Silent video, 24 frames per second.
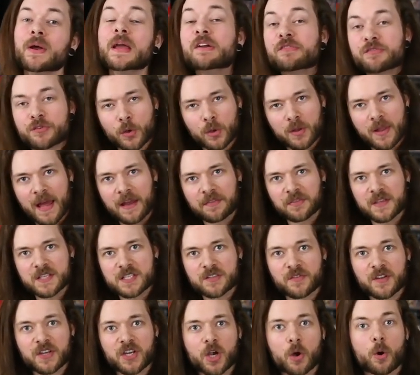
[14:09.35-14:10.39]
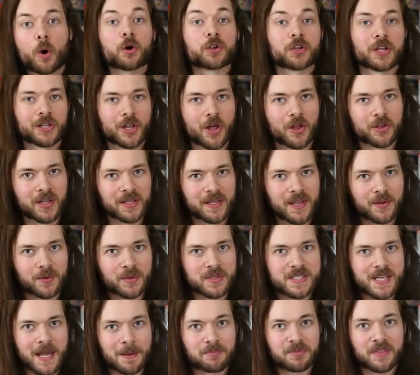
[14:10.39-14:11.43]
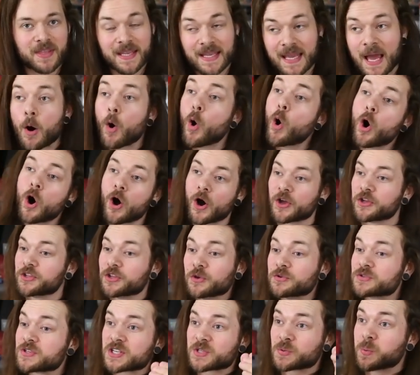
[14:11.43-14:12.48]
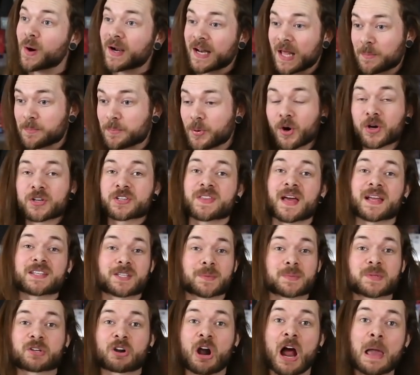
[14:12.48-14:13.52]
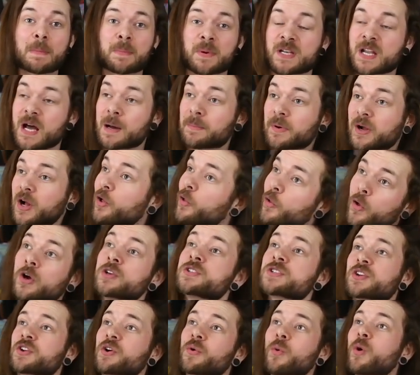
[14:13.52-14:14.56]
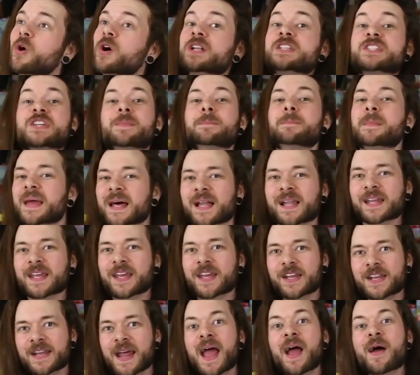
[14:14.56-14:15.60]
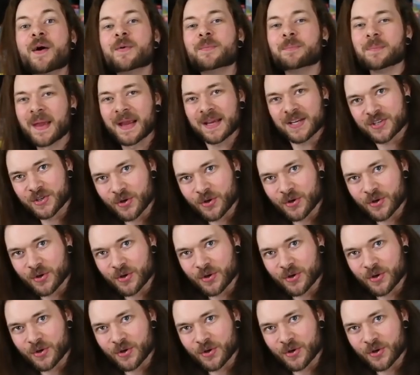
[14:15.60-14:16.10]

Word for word: If you like this video, or you learned a little something, or you just want to push that subscriber number closer towards a million, make